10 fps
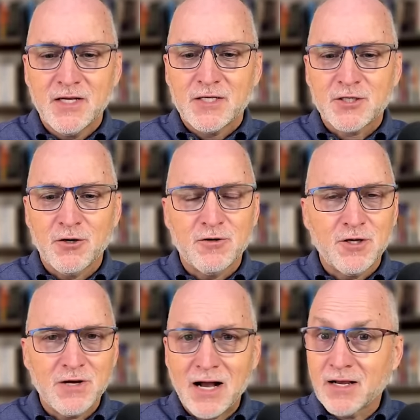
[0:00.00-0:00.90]
So
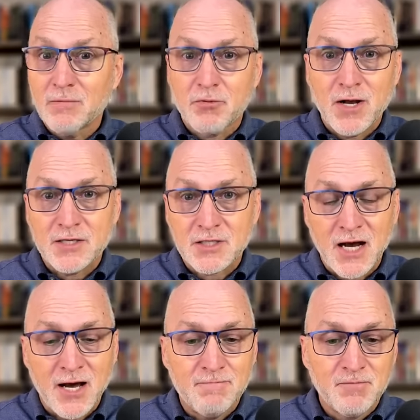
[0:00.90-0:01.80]
you're not going to impress
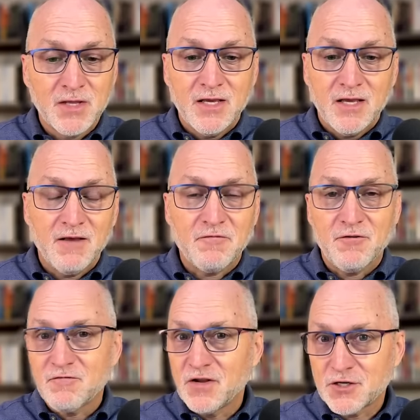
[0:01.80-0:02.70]
God if you
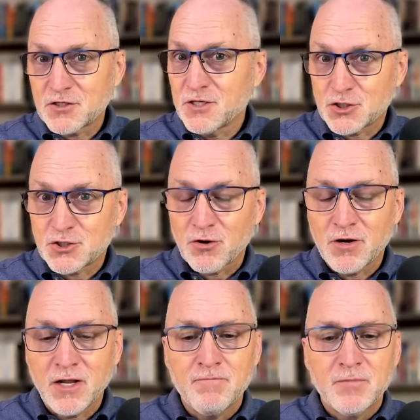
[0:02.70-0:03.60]
finish this
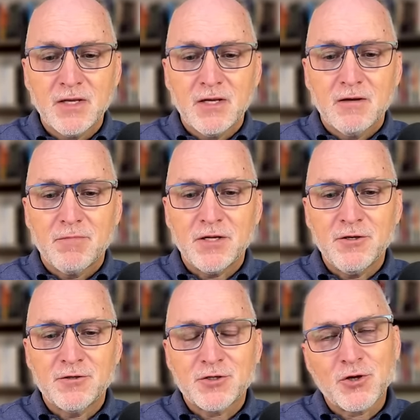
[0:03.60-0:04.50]
journey, but you
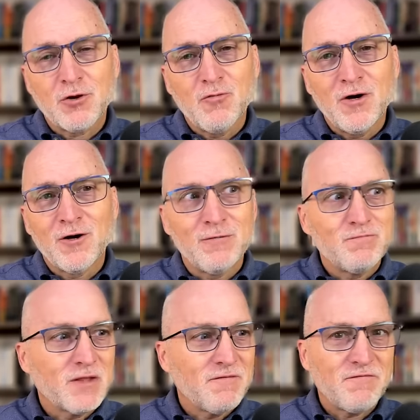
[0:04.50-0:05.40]
sure will
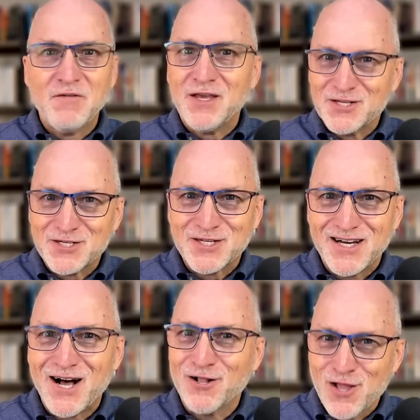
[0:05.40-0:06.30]
feast
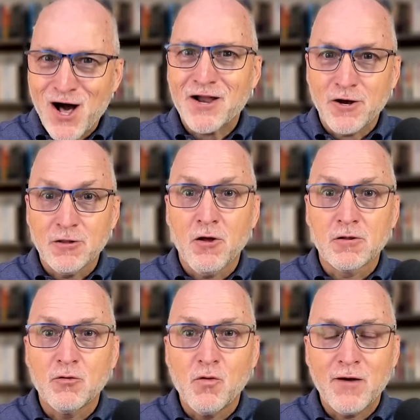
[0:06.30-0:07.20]
a lot along
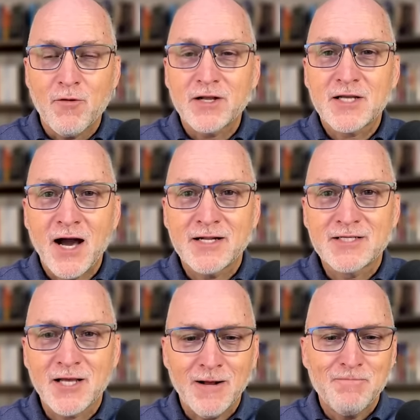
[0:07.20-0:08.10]
the way. What does God
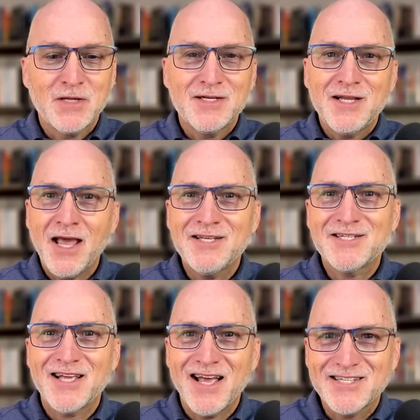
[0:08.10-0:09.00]
say? Taste
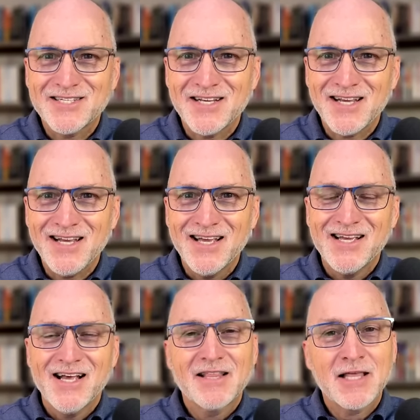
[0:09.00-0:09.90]
and see
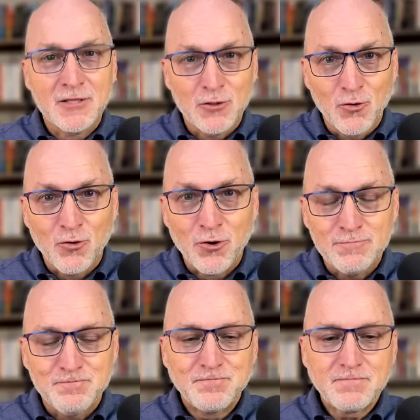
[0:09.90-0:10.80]
that the Lord
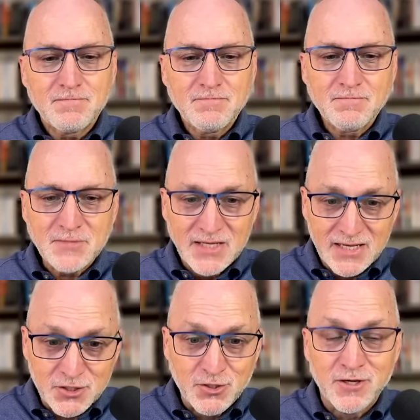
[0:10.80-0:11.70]

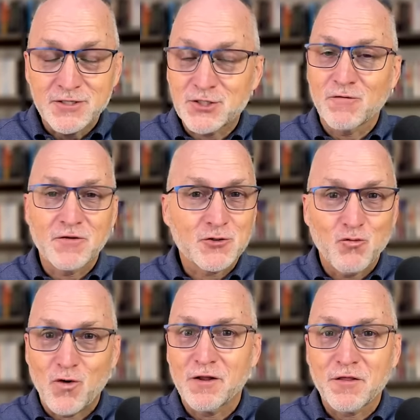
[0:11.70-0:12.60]
is good. So if
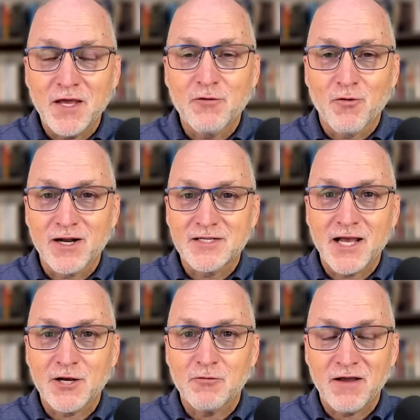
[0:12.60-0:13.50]
one thing we're going to
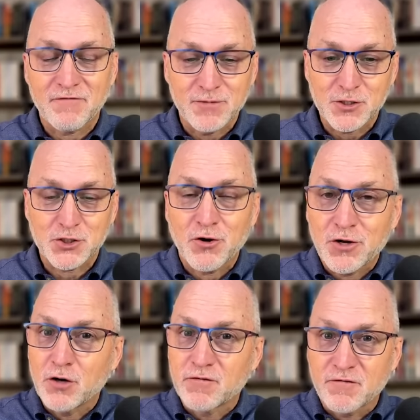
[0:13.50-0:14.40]
take away from this journey
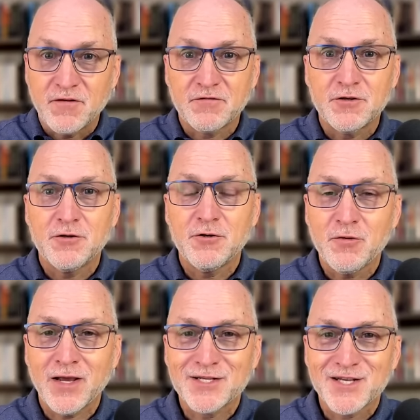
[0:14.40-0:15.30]
over 52
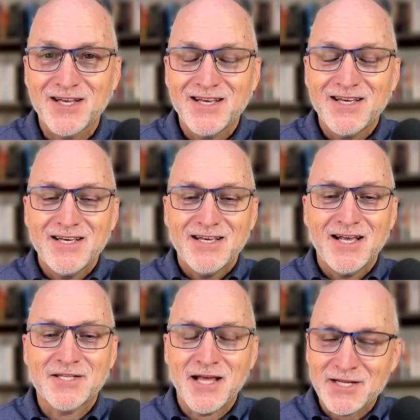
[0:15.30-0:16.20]
weeks,
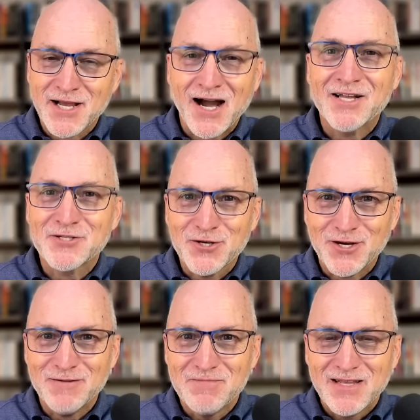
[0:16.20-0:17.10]
it's that God is
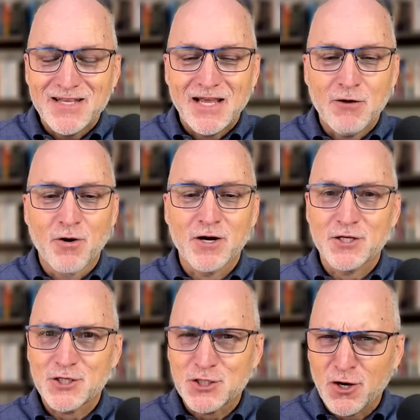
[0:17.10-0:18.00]
good. And we're going to
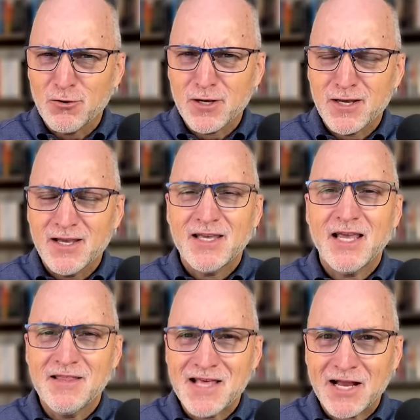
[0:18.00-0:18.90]
soak
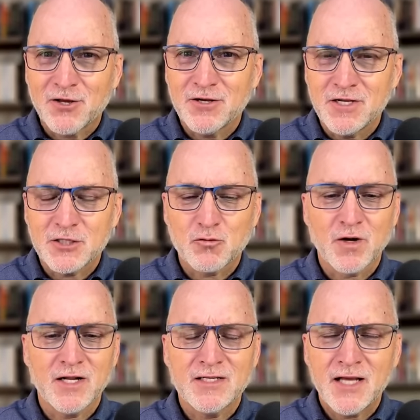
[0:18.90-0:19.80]
in that goodness. We're
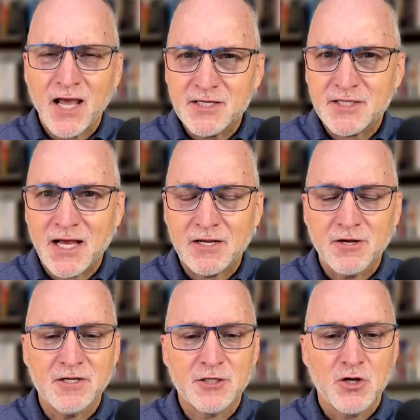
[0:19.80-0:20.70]
going to taste that
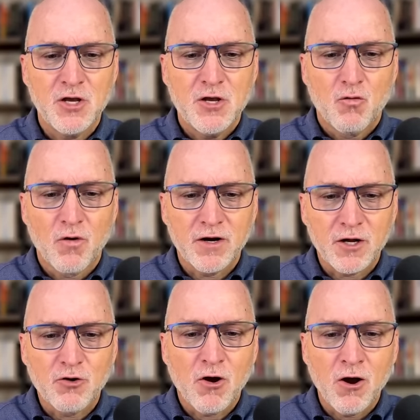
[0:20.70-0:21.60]
goodness. We're going to
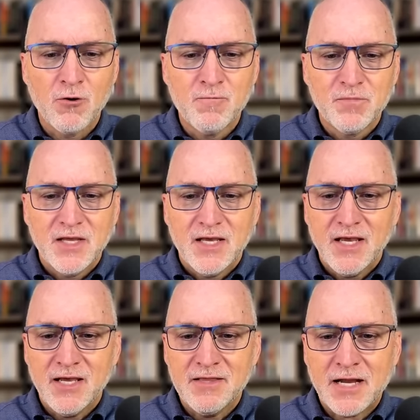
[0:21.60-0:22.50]
grow
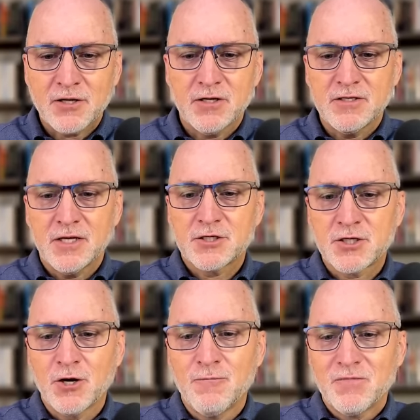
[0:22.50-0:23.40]
in that goodness.
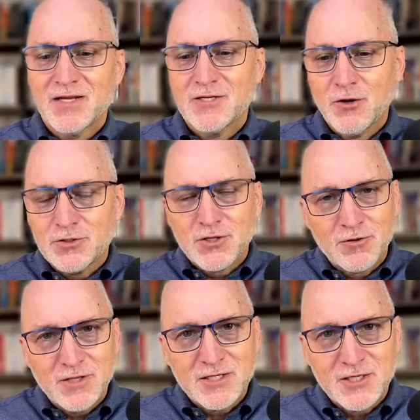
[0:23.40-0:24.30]
So don't
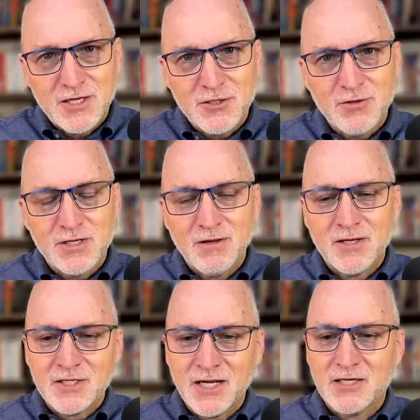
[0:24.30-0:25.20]
turn this into a
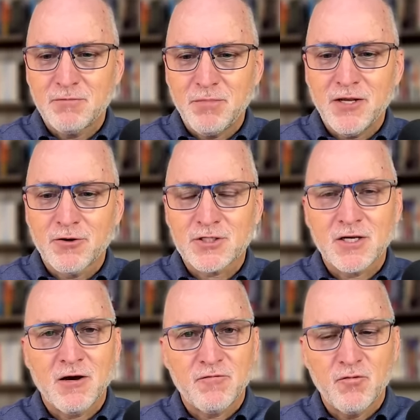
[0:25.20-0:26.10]
stick to beat
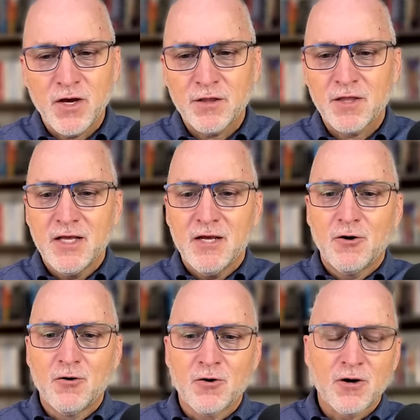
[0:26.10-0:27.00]
yourself with
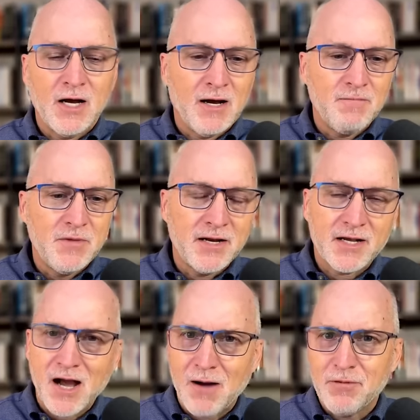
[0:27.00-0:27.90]
or an
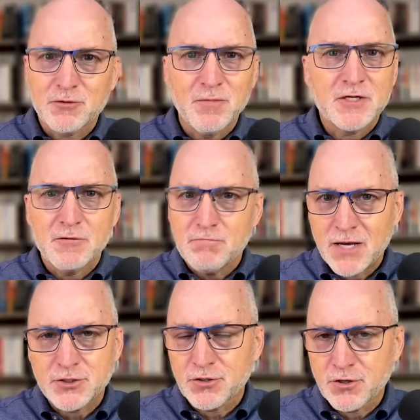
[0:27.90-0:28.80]
accomplishment to
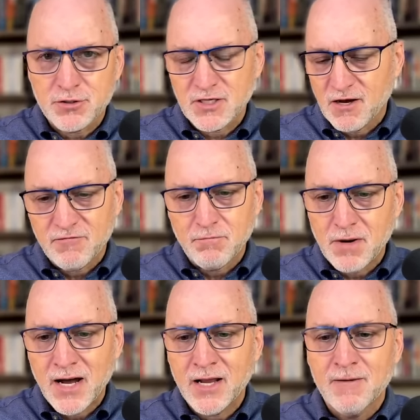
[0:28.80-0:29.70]
measure yourself
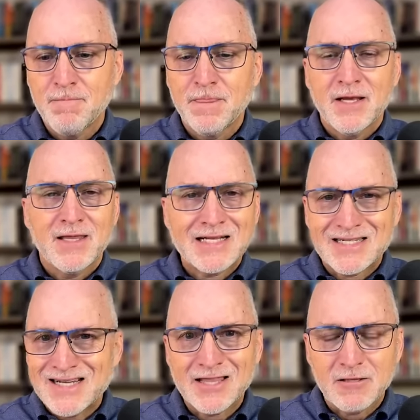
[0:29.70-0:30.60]
by. That's
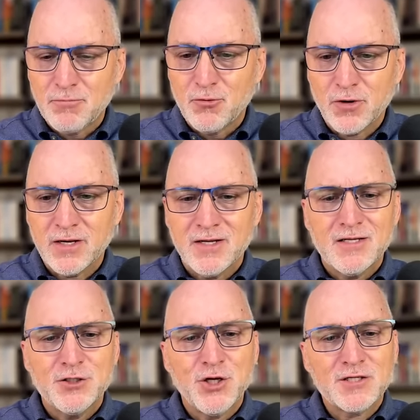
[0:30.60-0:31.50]
not the point.
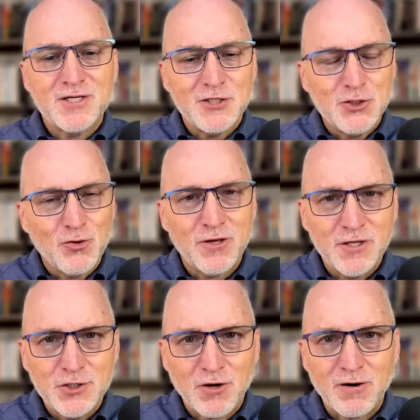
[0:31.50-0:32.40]
Just enjoy the
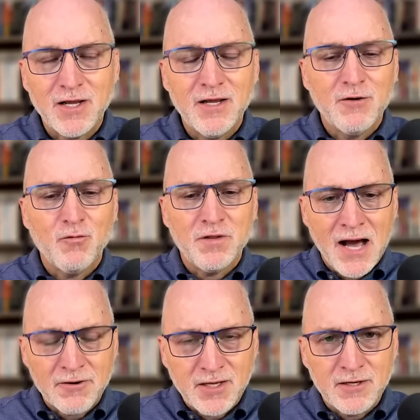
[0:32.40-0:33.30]
journey
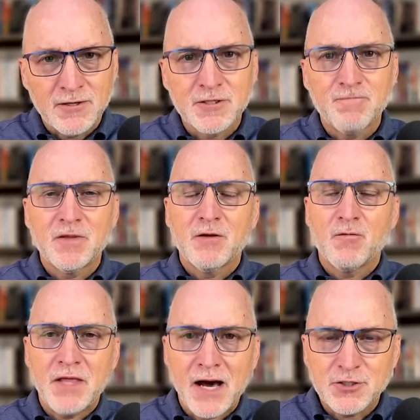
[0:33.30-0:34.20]
without guilt,
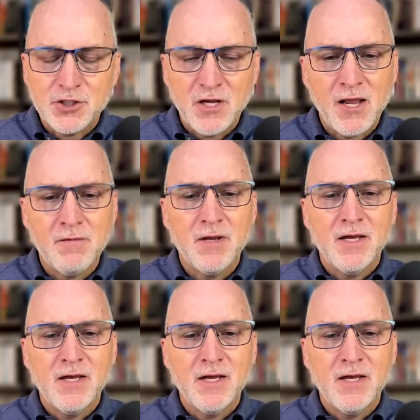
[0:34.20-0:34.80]
without shame.